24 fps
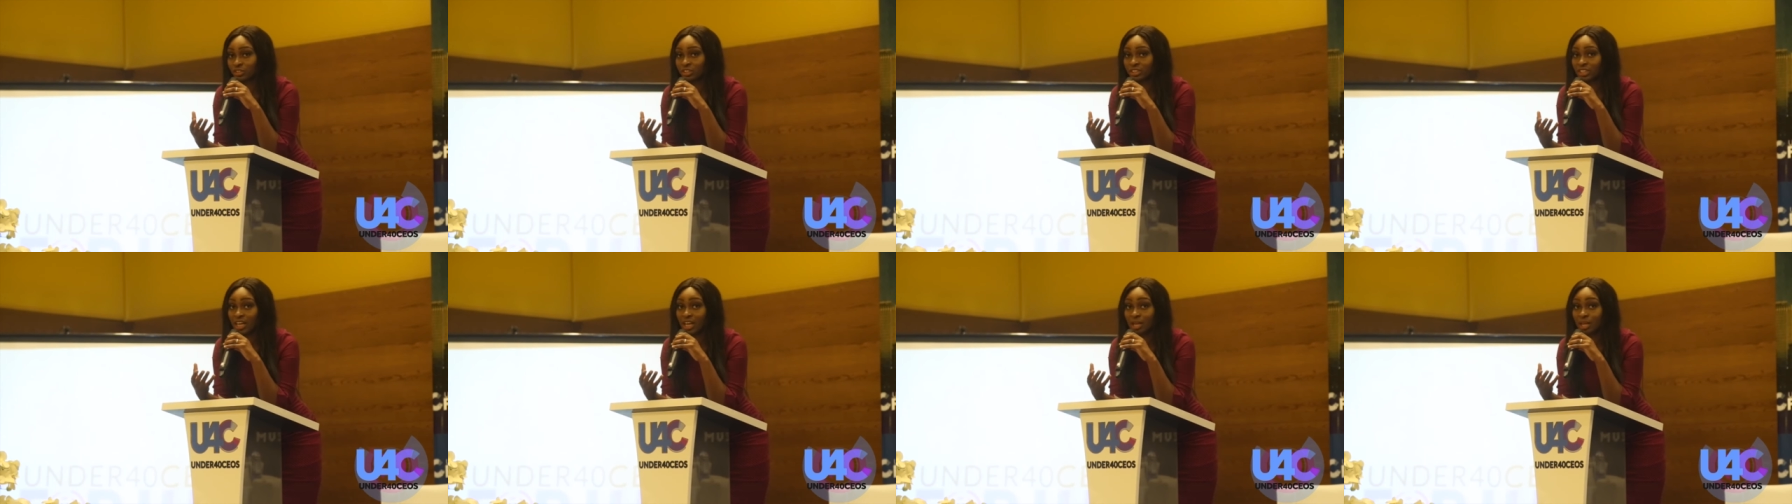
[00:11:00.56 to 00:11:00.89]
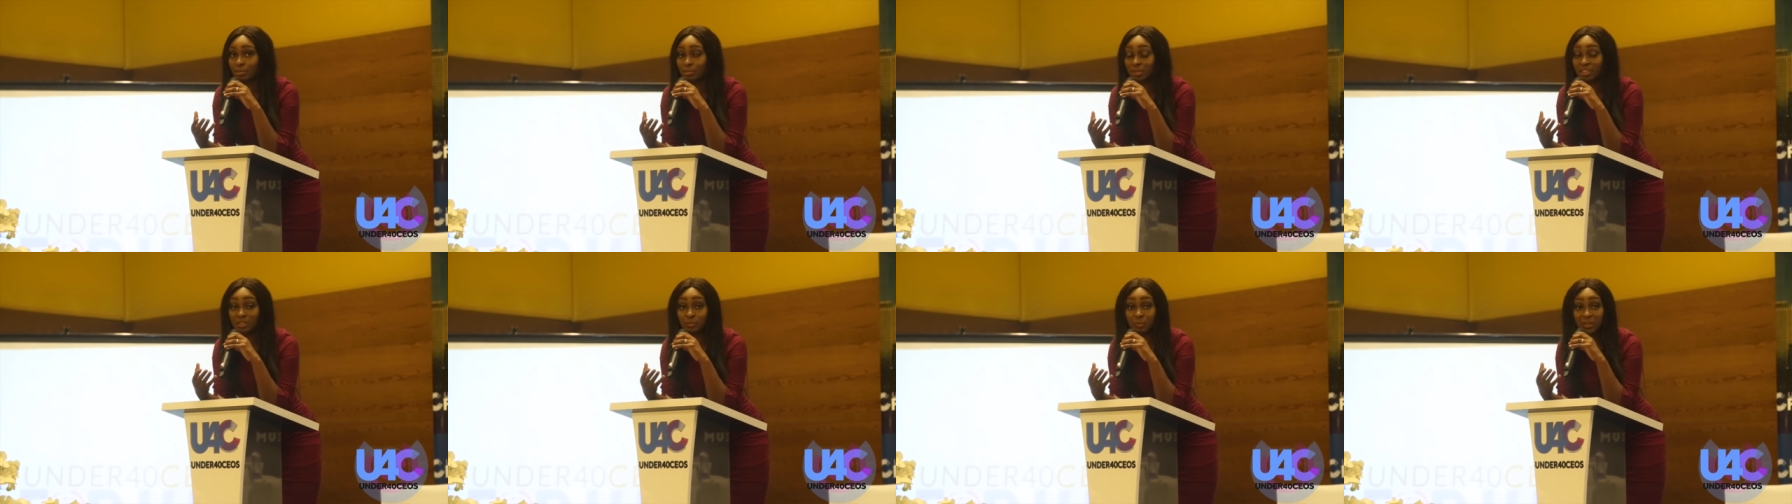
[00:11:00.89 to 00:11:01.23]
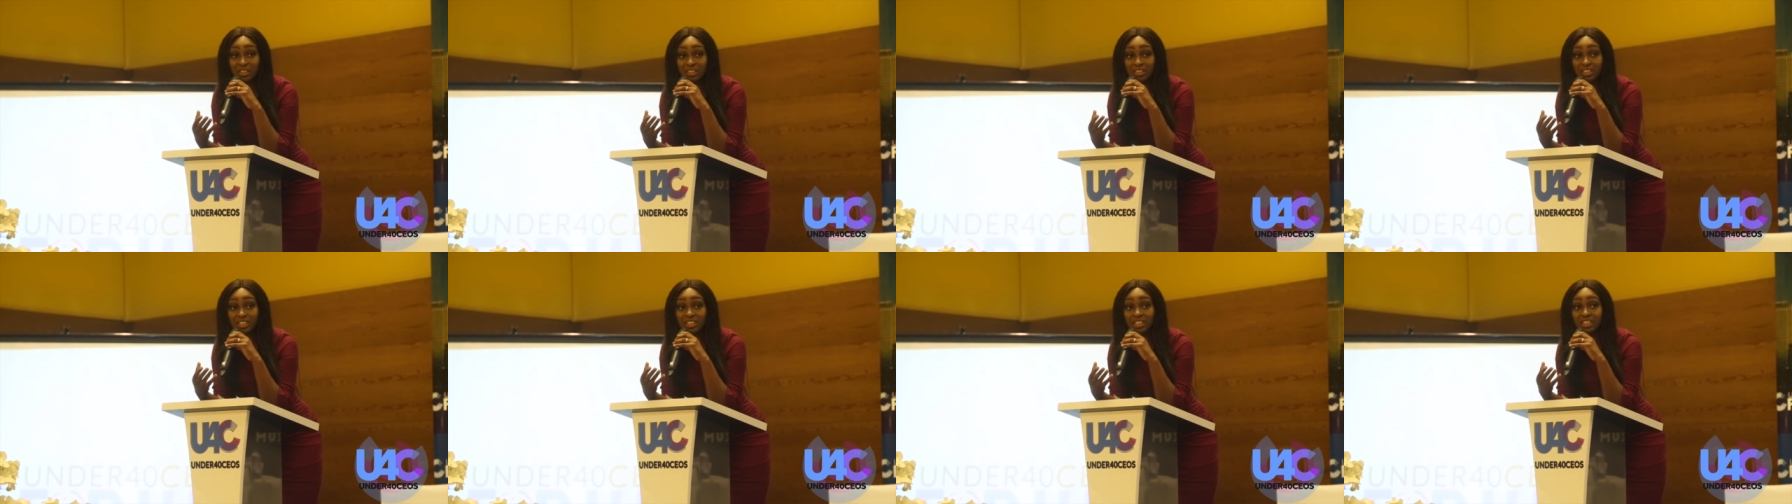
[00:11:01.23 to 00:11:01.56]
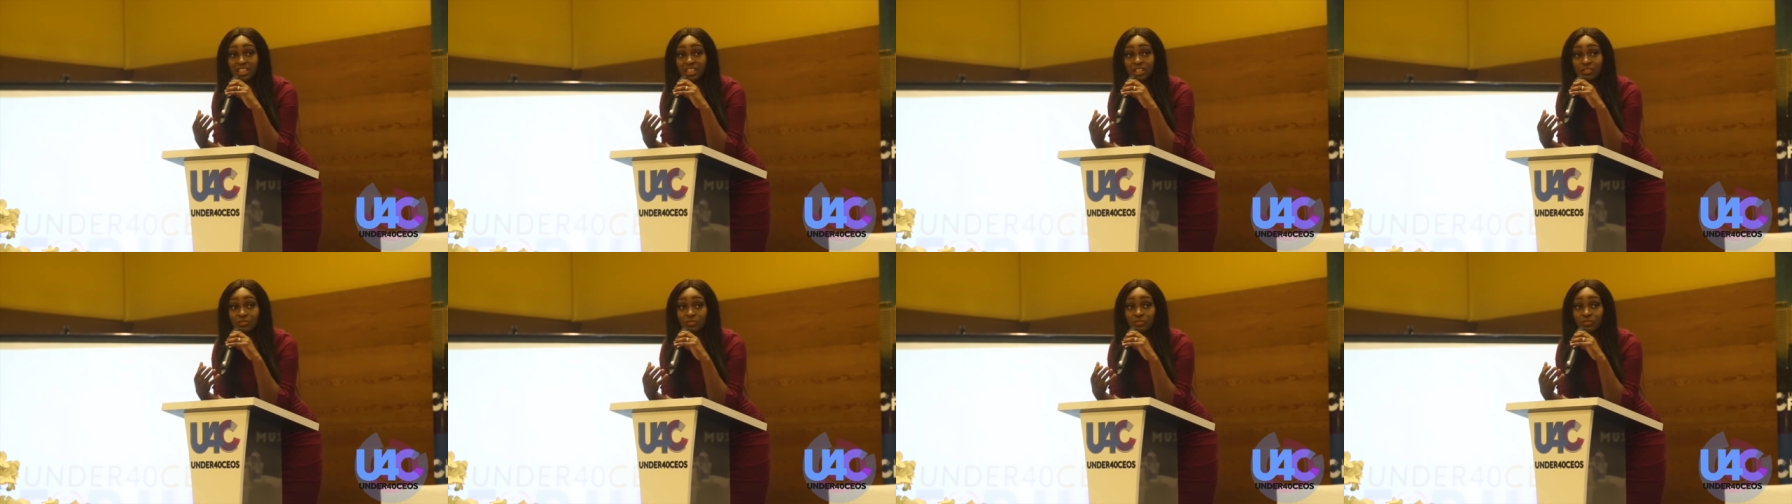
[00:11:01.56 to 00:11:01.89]
your time,
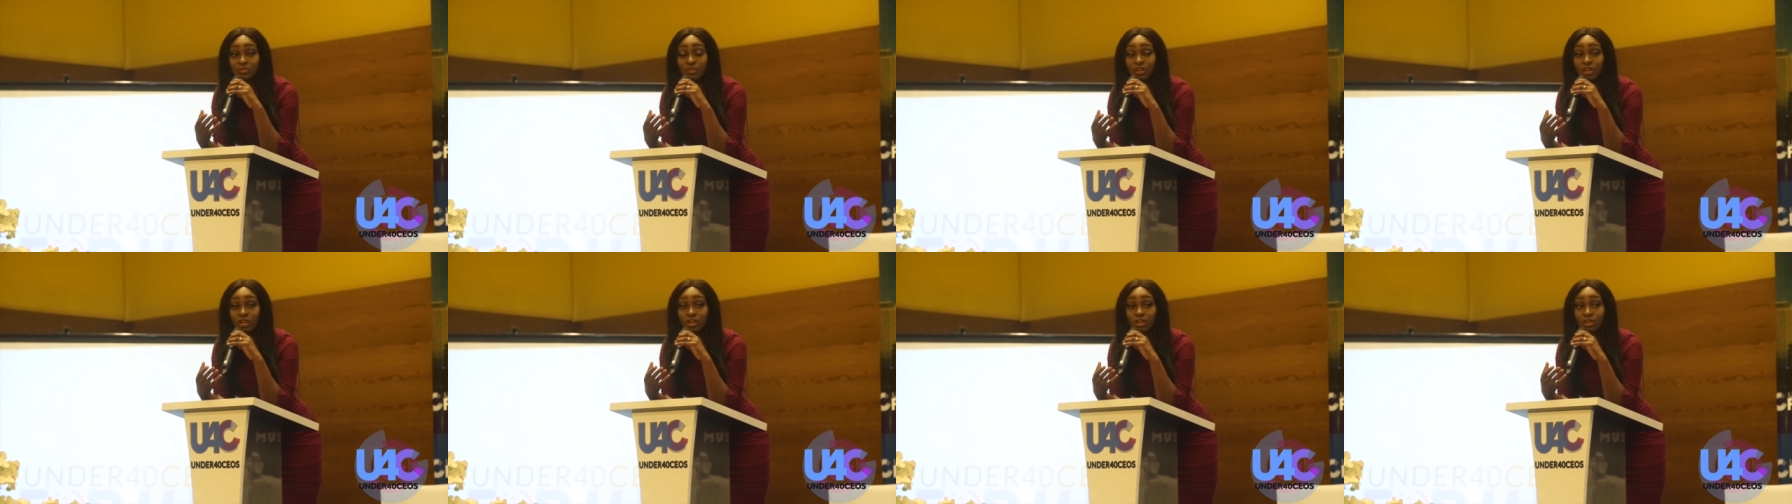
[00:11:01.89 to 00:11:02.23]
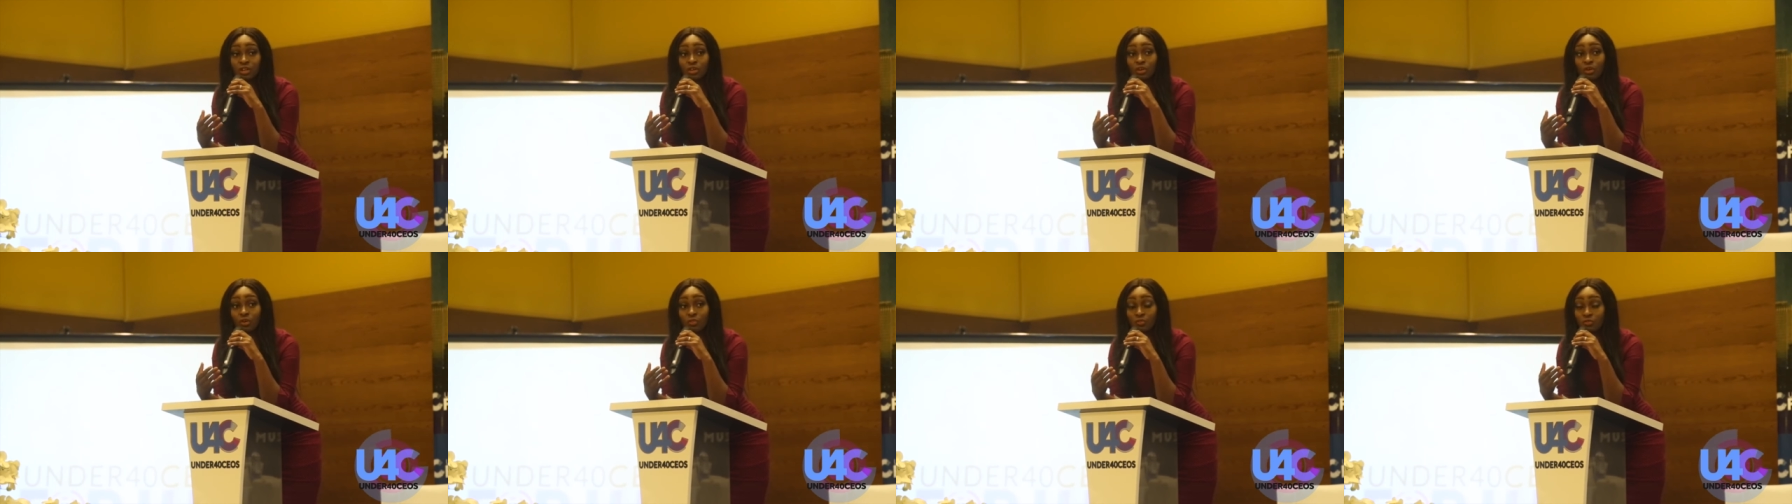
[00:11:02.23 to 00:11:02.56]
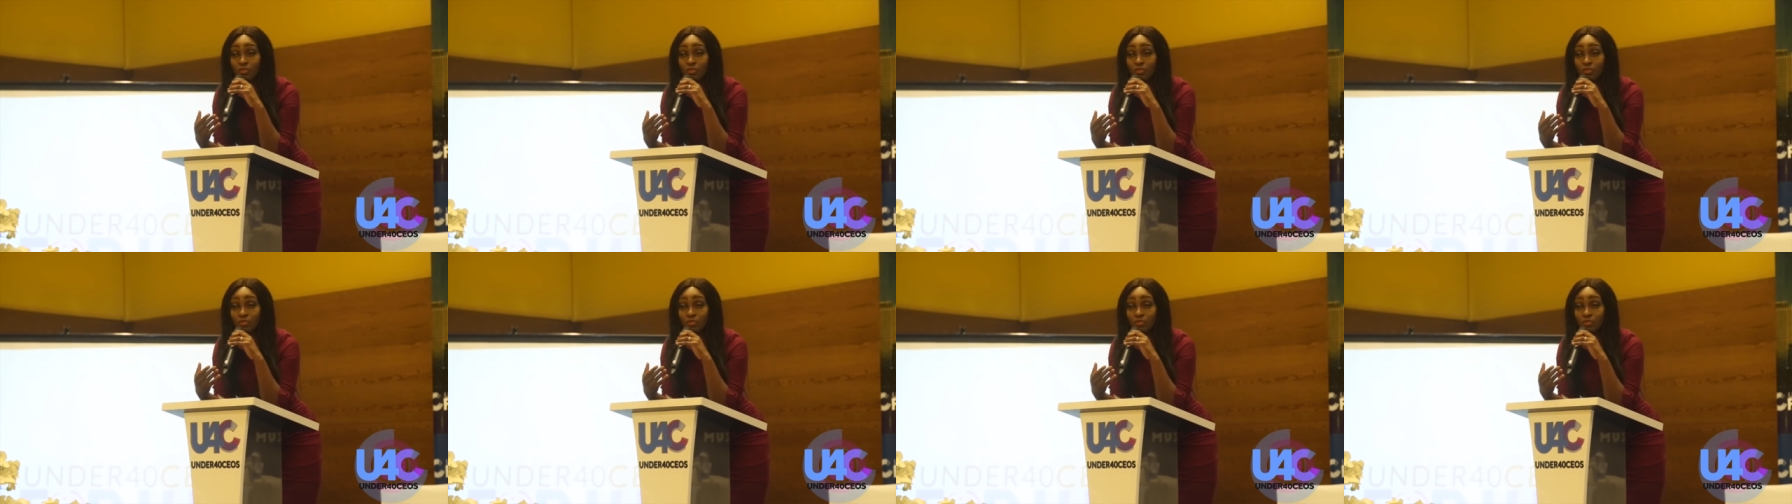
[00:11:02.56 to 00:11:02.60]
especially if you're